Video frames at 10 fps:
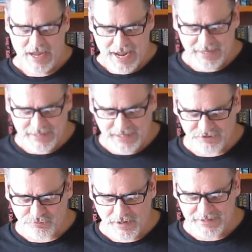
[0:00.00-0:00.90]
And the
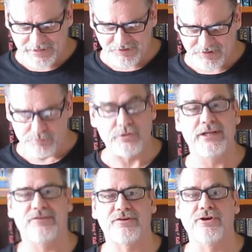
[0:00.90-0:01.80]
next one is The
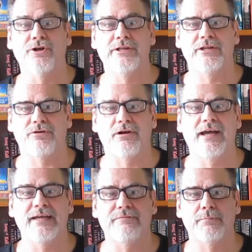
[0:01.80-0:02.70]
Prettiest Girl in the
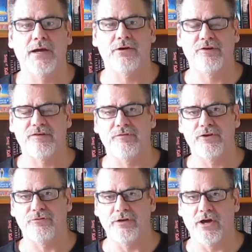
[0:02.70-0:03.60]
Grave by Christopher
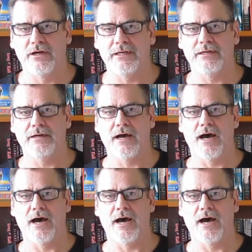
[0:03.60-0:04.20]
Triani.